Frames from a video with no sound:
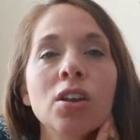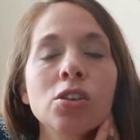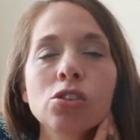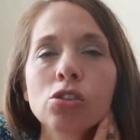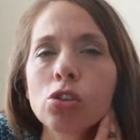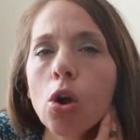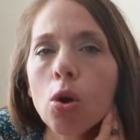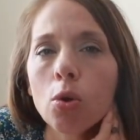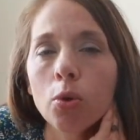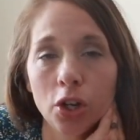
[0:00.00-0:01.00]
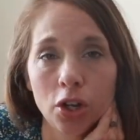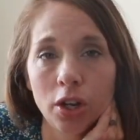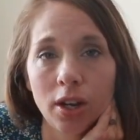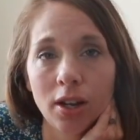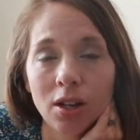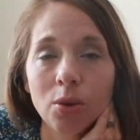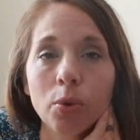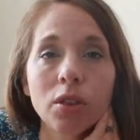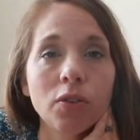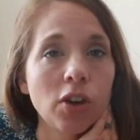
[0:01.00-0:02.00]
so good
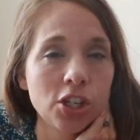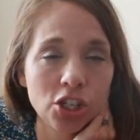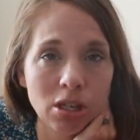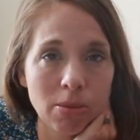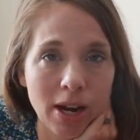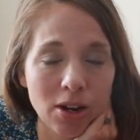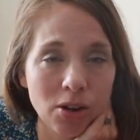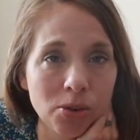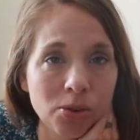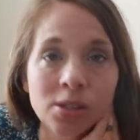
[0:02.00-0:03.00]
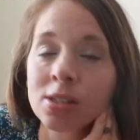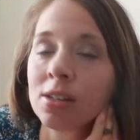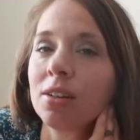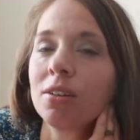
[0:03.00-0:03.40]
with fresh tomatoes,